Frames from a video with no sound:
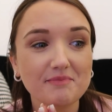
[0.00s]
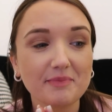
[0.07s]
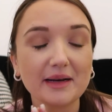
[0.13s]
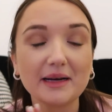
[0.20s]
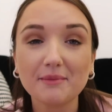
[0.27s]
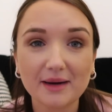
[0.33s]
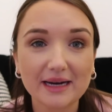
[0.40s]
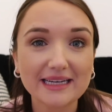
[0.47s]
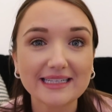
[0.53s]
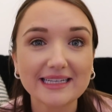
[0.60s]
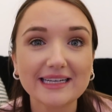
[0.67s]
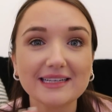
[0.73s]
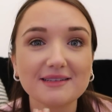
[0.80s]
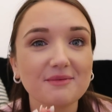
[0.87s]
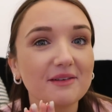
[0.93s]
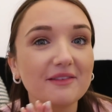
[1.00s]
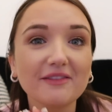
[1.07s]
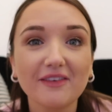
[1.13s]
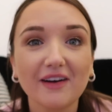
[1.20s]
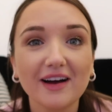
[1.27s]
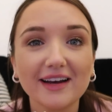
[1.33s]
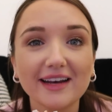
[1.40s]
been amazing, it's been
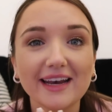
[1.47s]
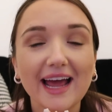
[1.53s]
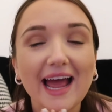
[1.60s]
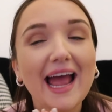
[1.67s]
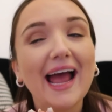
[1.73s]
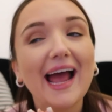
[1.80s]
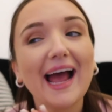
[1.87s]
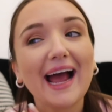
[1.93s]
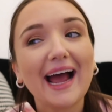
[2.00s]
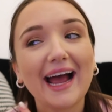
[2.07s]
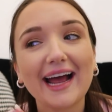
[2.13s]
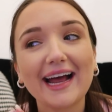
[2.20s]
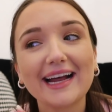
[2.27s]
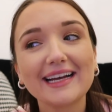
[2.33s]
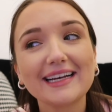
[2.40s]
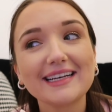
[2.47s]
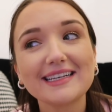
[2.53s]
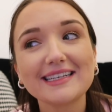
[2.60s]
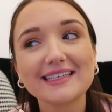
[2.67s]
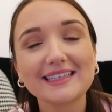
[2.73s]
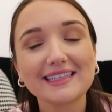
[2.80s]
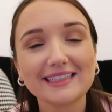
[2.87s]
fun,
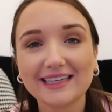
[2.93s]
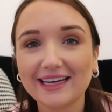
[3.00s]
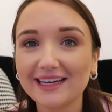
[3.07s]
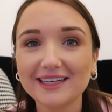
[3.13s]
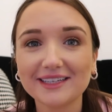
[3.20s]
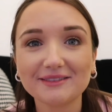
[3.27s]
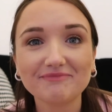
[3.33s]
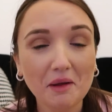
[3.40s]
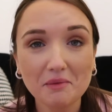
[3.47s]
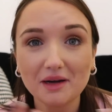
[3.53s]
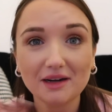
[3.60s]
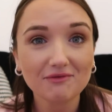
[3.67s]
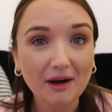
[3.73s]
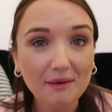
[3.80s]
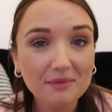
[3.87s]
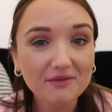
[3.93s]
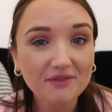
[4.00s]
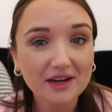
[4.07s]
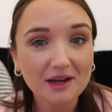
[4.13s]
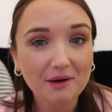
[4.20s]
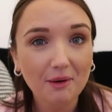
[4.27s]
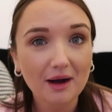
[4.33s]
and yeah, I'm gonna wrap the
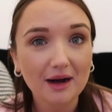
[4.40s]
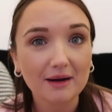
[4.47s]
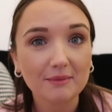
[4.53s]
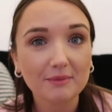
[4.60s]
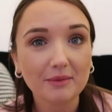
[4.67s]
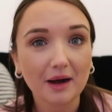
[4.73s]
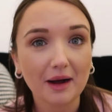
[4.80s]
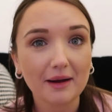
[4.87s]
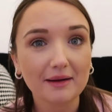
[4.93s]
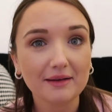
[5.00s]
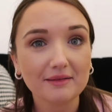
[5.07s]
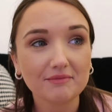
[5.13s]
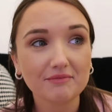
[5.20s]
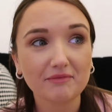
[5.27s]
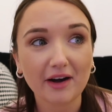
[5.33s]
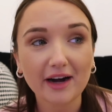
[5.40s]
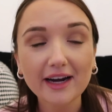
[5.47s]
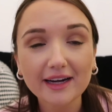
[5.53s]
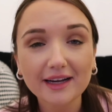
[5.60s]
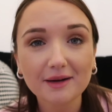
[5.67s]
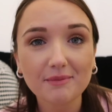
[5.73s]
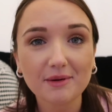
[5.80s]
video up. I
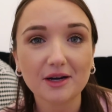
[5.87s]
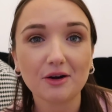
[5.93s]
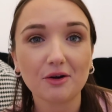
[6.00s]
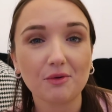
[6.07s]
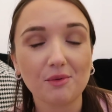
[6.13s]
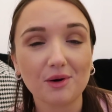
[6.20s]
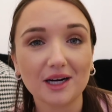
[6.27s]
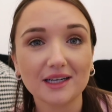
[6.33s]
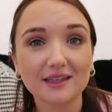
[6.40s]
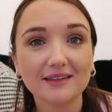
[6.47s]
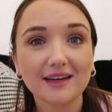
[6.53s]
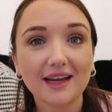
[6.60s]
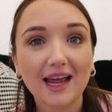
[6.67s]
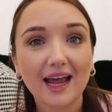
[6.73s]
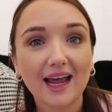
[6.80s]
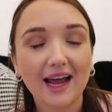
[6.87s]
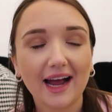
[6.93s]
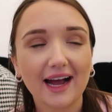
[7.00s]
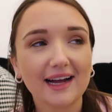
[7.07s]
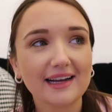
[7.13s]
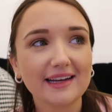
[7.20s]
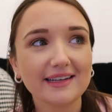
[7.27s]
reckon it could be a long one,
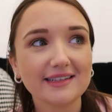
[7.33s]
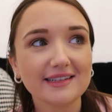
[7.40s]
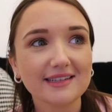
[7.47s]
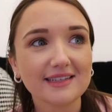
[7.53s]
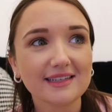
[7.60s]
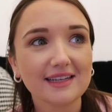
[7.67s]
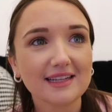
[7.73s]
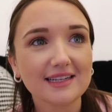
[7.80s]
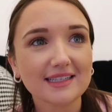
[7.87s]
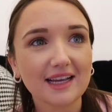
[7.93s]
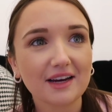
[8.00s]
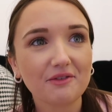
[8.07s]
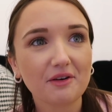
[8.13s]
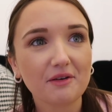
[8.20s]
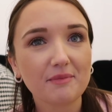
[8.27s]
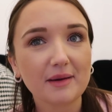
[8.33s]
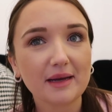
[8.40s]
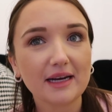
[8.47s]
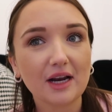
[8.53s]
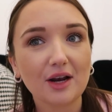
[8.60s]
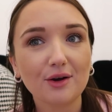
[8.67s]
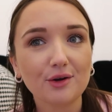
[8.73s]
and there's gonna have
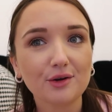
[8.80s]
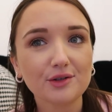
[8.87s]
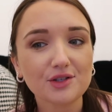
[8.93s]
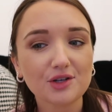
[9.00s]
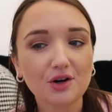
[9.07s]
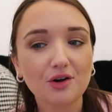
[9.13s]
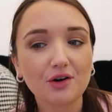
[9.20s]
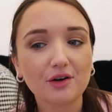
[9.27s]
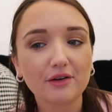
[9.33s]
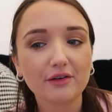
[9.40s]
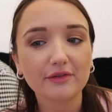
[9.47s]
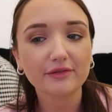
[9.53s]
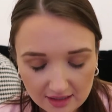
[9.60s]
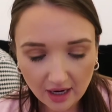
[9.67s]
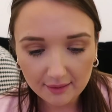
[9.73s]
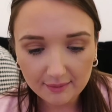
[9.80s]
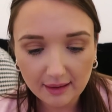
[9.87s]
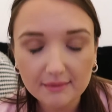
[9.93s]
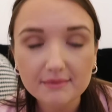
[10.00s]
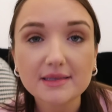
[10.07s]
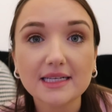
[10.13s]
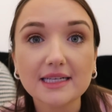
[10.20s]
been a lot of time
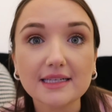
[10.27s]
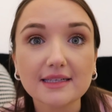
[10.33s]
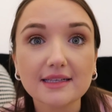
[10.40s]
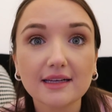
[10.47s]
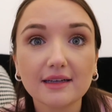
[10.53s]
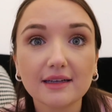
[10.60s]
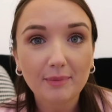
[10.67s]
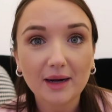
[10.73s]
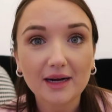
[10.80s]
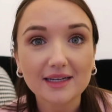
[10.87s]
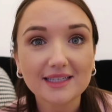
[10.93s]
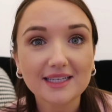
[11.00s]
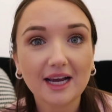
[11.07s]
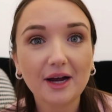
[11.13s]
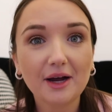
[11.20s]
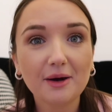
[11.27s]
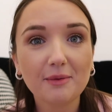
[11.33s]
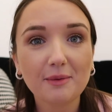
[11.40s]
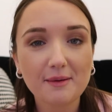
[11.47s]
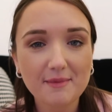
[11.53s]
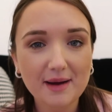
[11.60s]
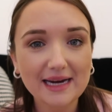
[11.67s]
lapses, but
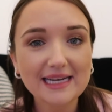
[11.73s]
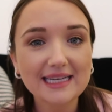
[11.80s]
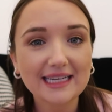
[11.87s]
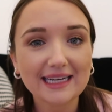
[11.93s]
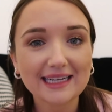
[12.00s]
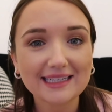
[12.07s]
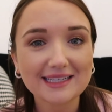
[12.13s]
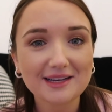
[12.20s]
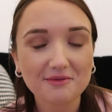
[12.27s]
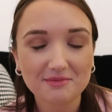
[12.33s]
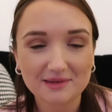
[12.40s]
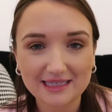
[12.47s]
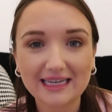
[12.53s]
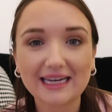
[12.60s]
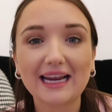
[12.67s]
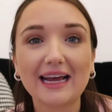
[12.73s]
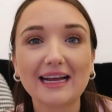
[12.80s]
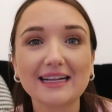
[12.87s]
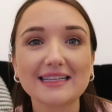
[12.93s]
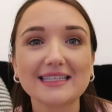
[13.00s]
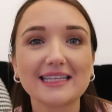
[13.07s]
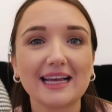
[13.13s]
we made it, we did
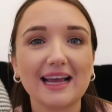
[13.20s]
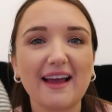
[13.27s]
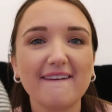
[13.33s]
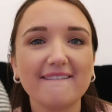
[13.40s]
it.